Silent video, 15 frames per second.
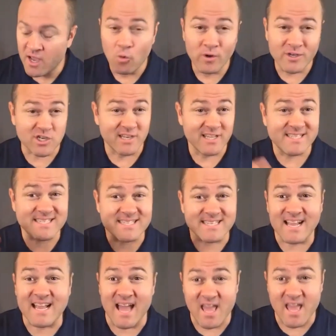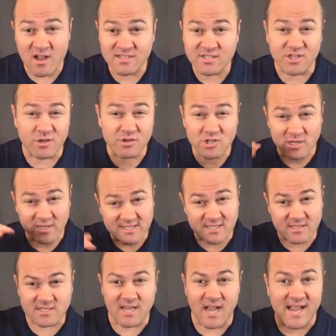which leads to chaos, usually
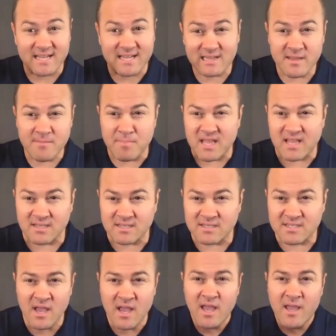societally, because